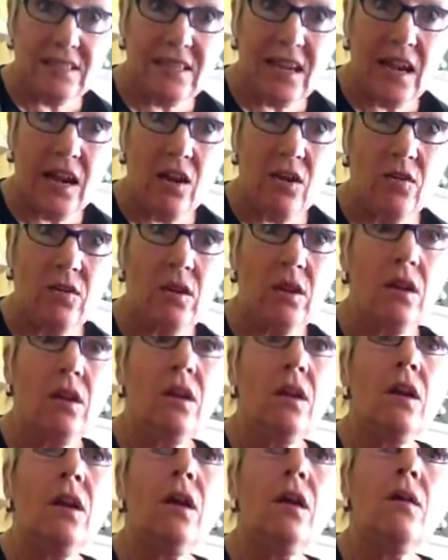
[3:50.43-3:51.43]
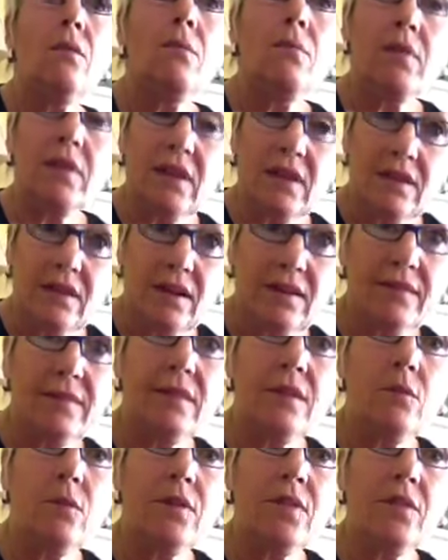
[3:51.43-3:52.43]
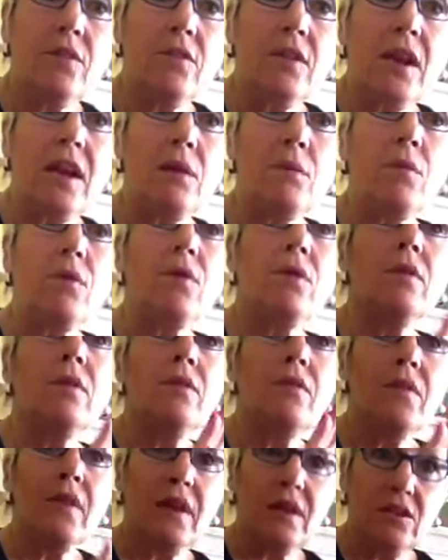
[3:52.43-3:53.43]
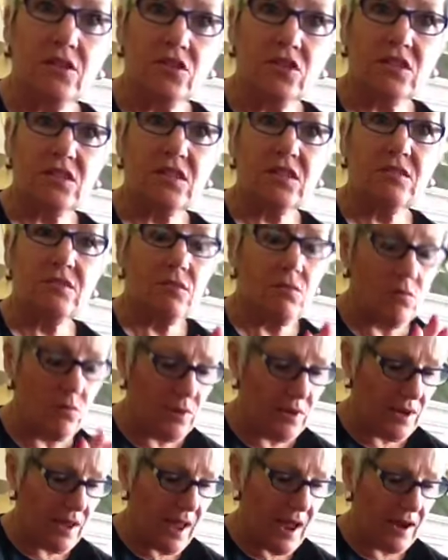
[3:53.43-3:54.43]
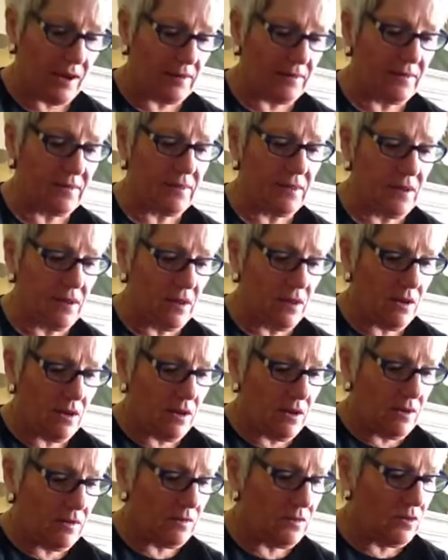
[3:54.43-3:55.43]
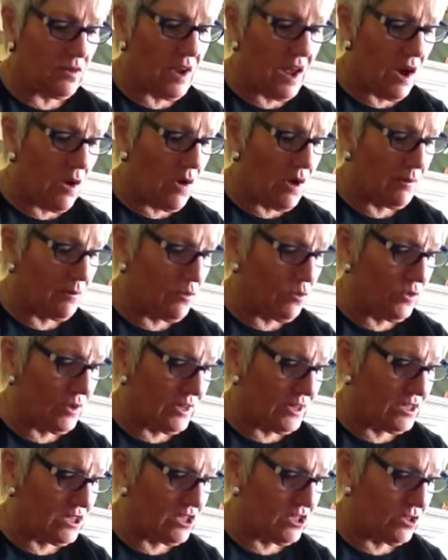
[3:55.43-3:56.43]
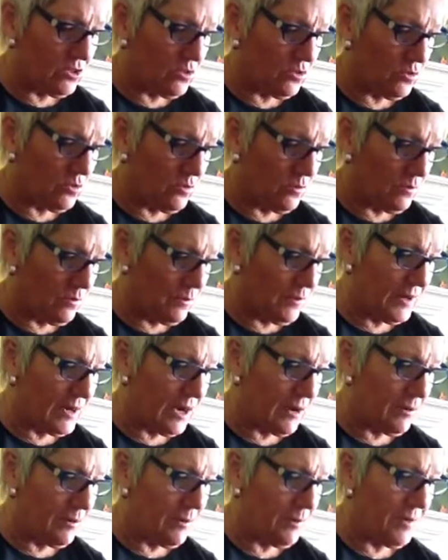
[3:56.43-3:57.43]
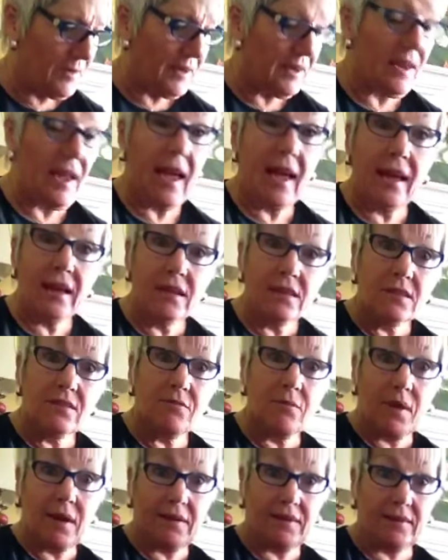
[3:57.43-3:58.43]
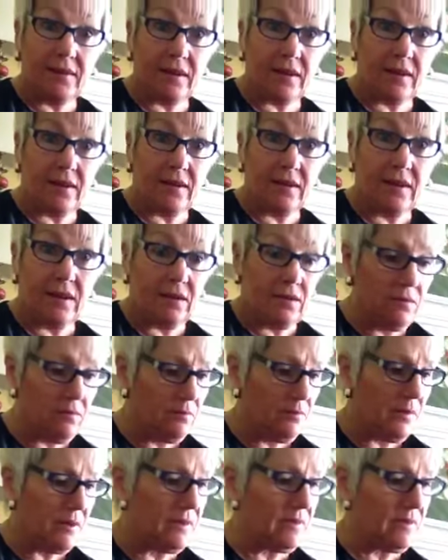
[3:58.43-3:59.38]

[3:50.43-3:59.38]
down, play nicely with their neighbor, and just relax. So now I'm going to pick up the end of my second needle. My